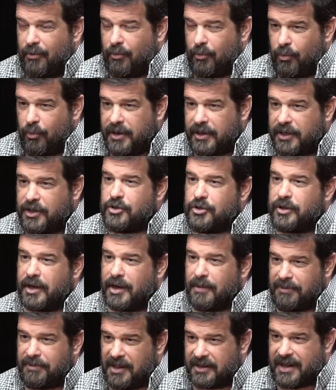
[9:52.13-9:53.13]
when are you going
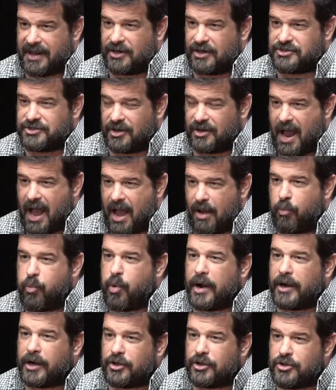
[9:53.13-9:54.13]
to pluck out your eye?
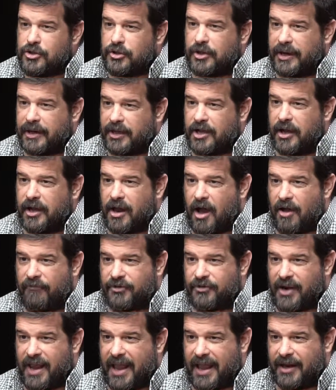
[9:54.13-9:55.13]
When are you going to cut off
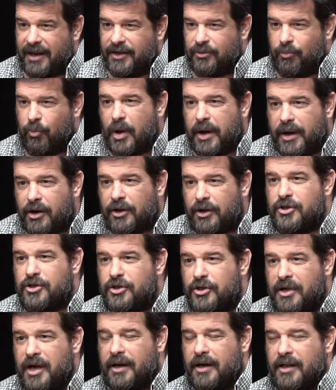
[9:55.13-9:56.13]
your hand? When are
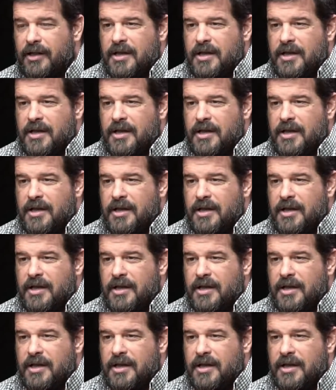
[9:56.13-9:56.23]
you going to...